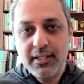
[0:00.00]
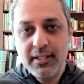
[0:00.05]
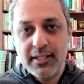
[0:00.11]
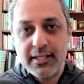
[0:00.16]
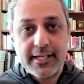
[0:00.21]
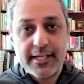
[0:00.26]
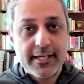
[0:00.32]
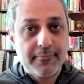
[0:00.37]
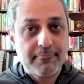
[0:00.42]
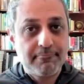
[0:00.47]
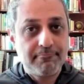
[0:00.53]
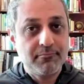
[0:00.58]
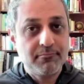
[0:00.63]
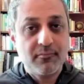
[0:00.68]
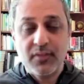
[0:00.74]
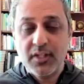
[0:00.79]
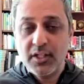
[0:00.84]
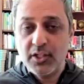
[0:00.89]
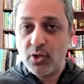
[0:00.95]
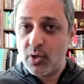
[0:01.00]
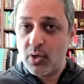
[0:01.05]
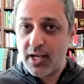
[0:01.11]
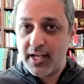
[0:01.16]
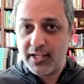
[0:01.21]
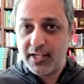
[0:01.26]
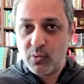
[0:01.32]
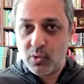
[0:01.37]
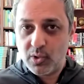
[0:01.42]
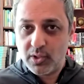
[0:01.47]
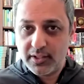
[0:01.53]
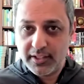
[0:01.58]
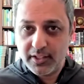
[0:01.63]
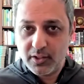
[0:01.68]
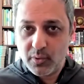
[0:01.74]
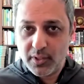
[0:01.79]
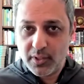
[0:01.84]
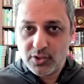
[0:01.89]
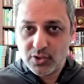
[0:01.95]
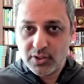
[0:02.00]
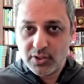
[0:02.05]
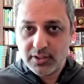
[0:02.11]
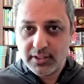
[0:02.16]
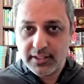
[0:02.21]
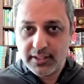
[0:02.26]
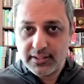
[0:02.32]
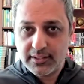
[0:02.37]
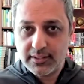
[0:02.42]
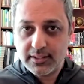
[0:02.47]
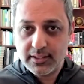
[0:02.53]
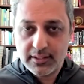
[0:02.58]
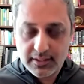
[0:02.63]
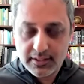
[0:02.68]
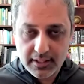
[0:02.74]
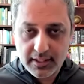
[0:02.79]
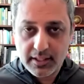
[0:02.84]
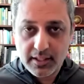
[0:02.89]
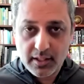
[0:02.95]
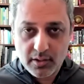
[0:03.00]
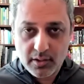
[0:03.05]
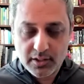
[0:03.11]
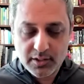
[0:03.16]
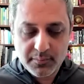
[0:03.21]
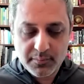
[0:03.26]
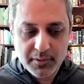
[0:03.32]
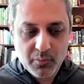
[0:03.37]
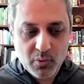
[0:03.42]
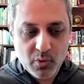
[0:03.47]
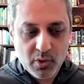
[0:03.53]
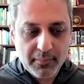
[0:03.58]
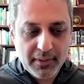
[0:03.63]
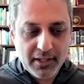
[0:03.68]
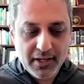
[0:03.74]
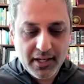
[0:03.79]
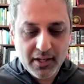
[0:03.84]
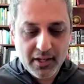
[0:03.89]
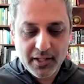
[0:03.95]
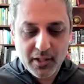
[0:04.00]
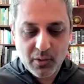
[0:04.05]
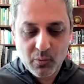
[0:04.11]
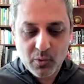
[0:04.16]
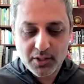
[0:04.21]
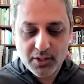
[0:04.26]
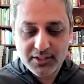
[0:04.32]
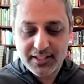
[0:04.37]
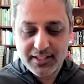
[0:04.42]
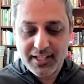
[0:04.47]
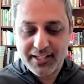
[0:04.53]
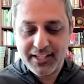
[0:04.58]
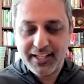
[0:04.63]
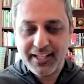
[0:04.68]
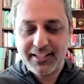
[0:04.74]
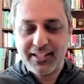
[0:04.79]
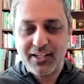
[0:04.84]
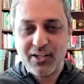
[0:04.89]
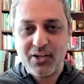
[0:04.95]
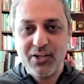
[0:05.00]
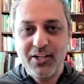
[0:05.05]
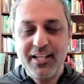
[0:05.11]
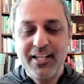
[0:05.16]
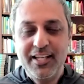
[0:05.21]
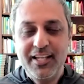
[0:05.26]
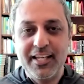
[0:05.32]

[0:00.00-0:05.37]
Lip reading: a high quality question list, and I'll explain more about how that works and how to get there.